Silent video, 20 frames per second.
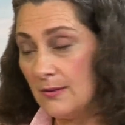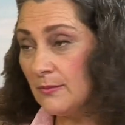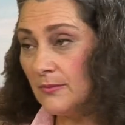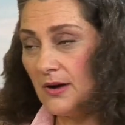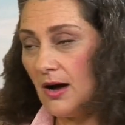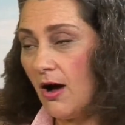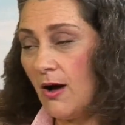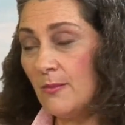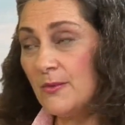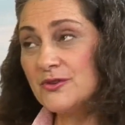
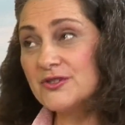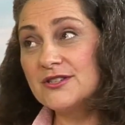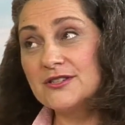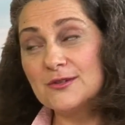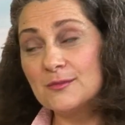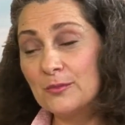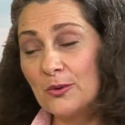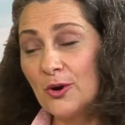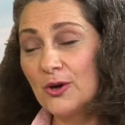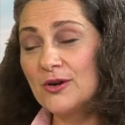almost as
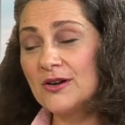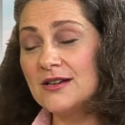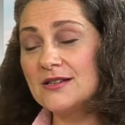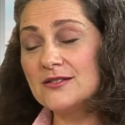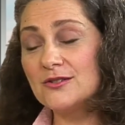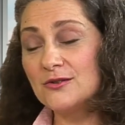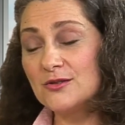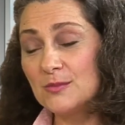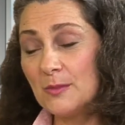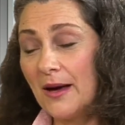important as
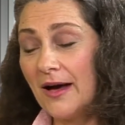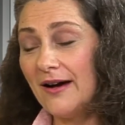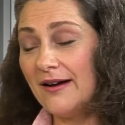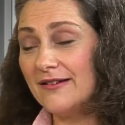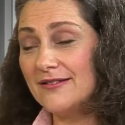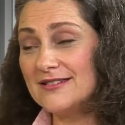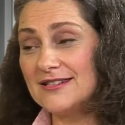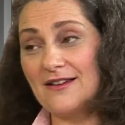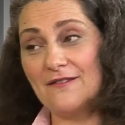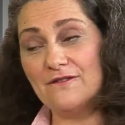your
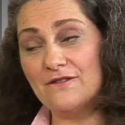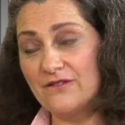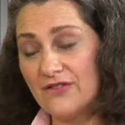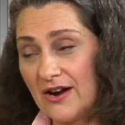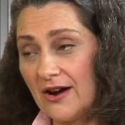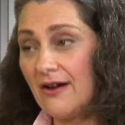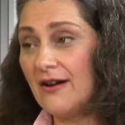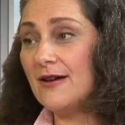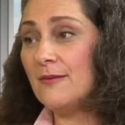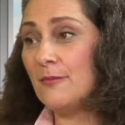spouse, a
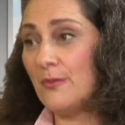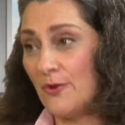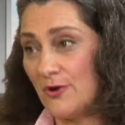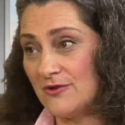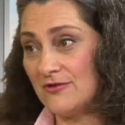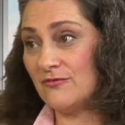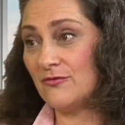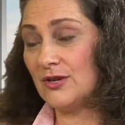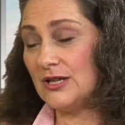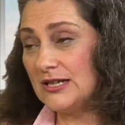very
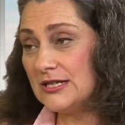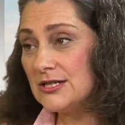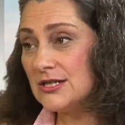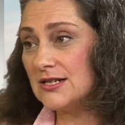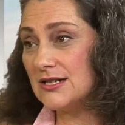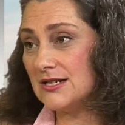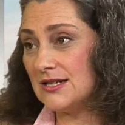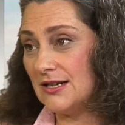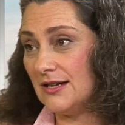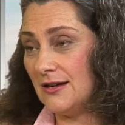important
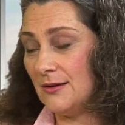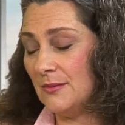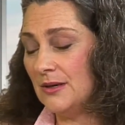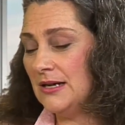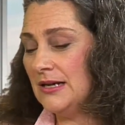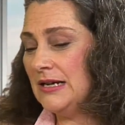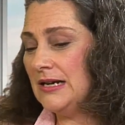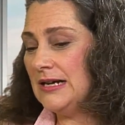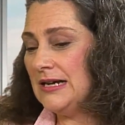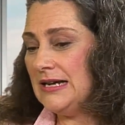relationship,
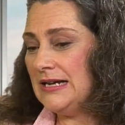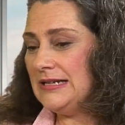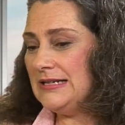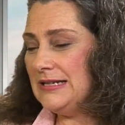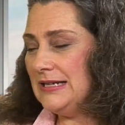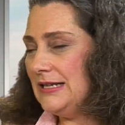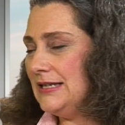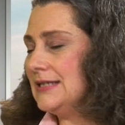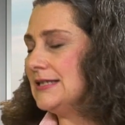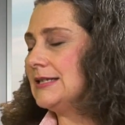
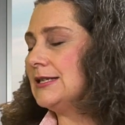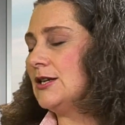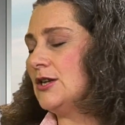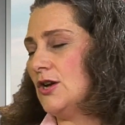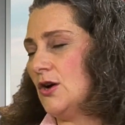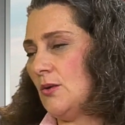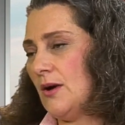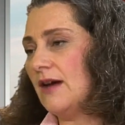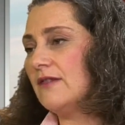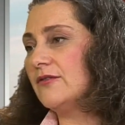needs to
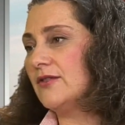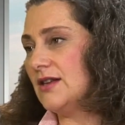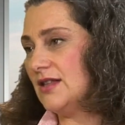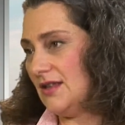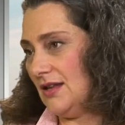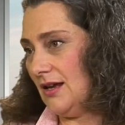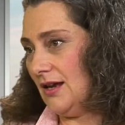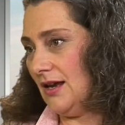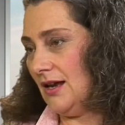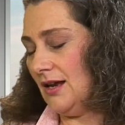know
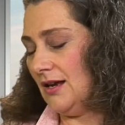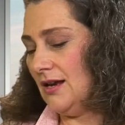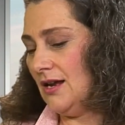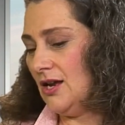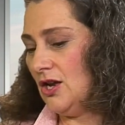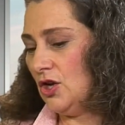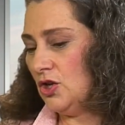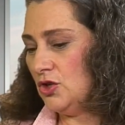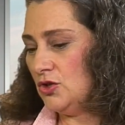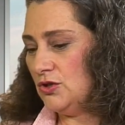everything
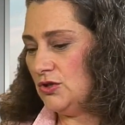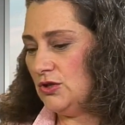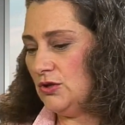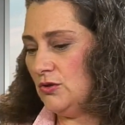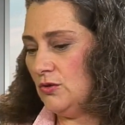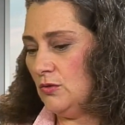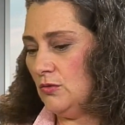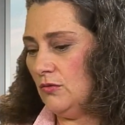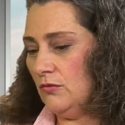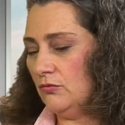
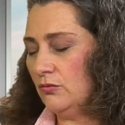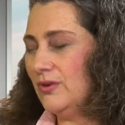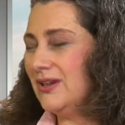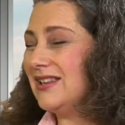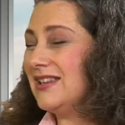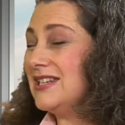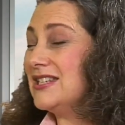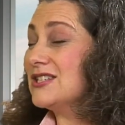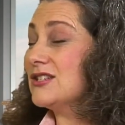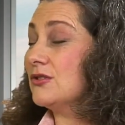to
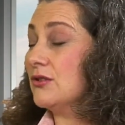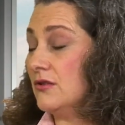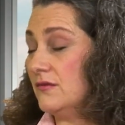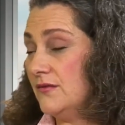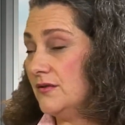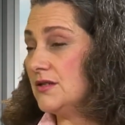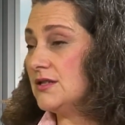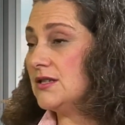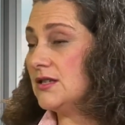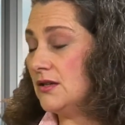really
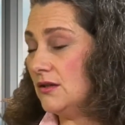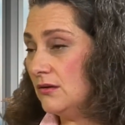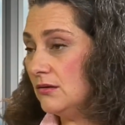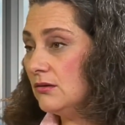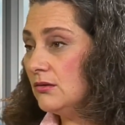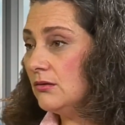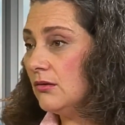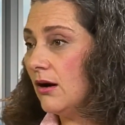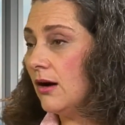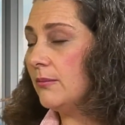service
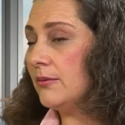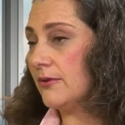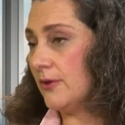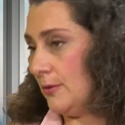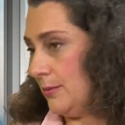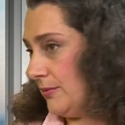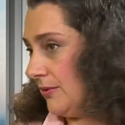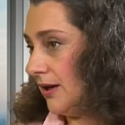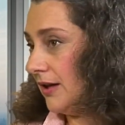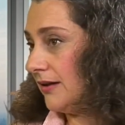you
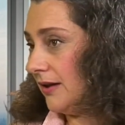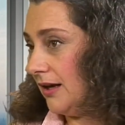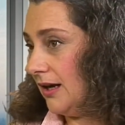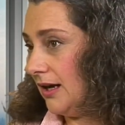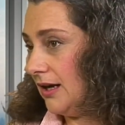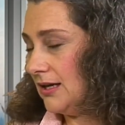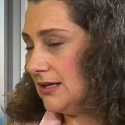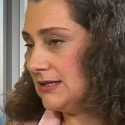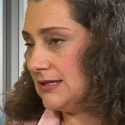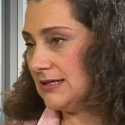appropriately,
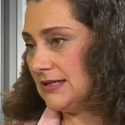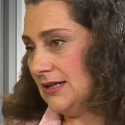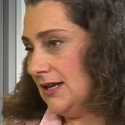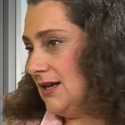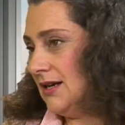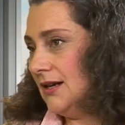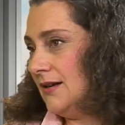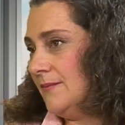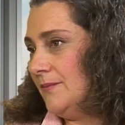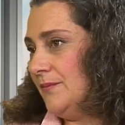because
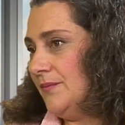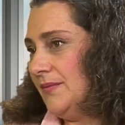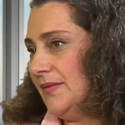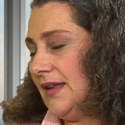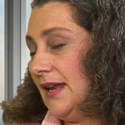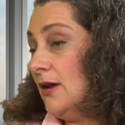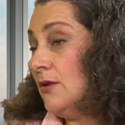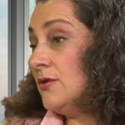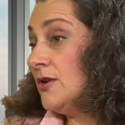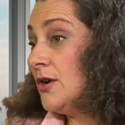
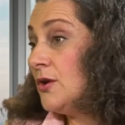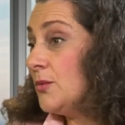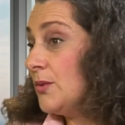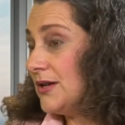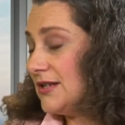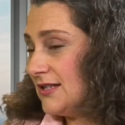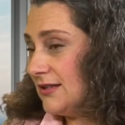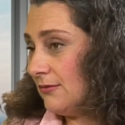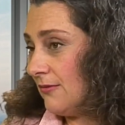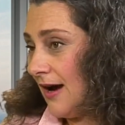they don't know
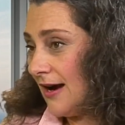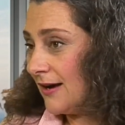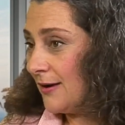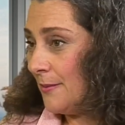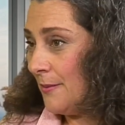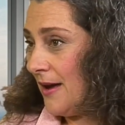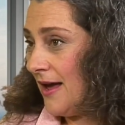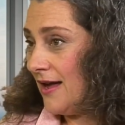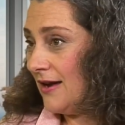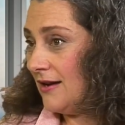what to
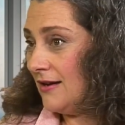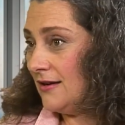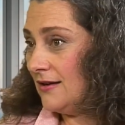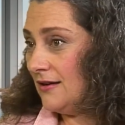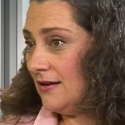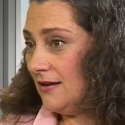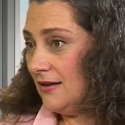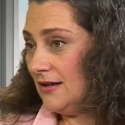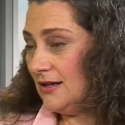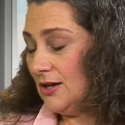recommend.
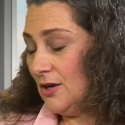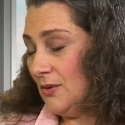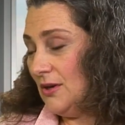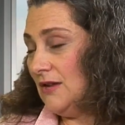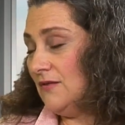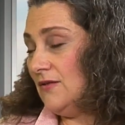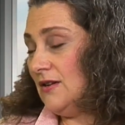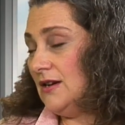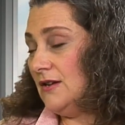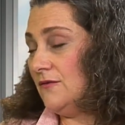
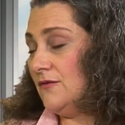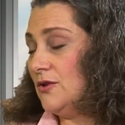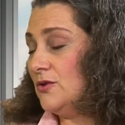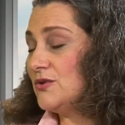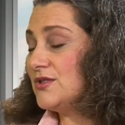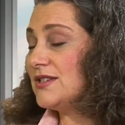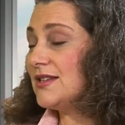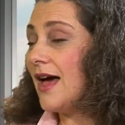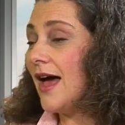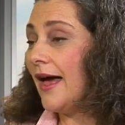Even if you
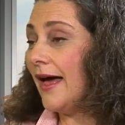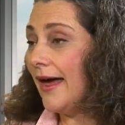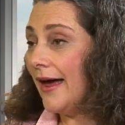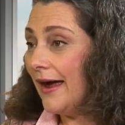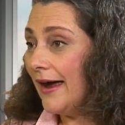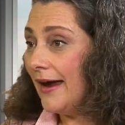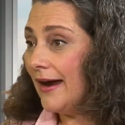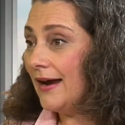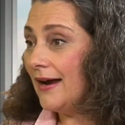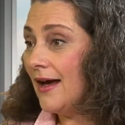
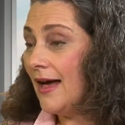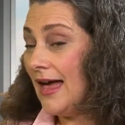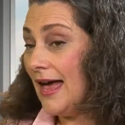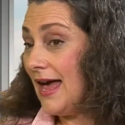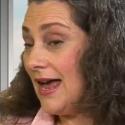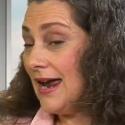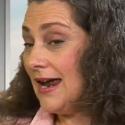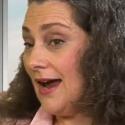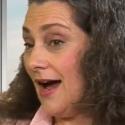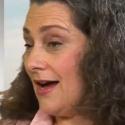say,
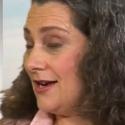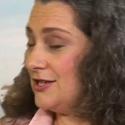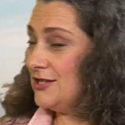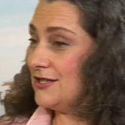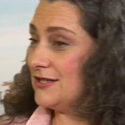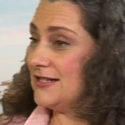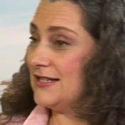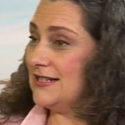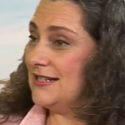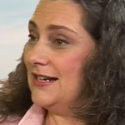hey,
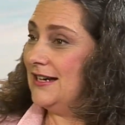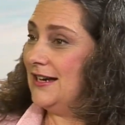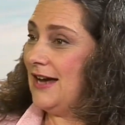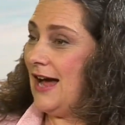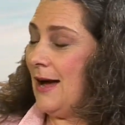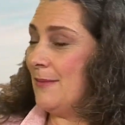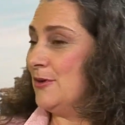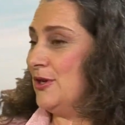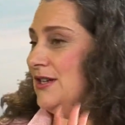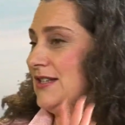
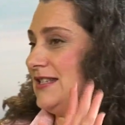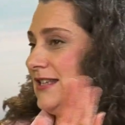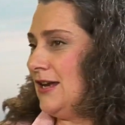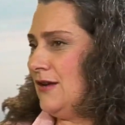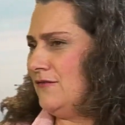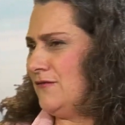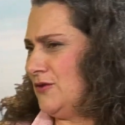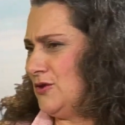I'm going to save for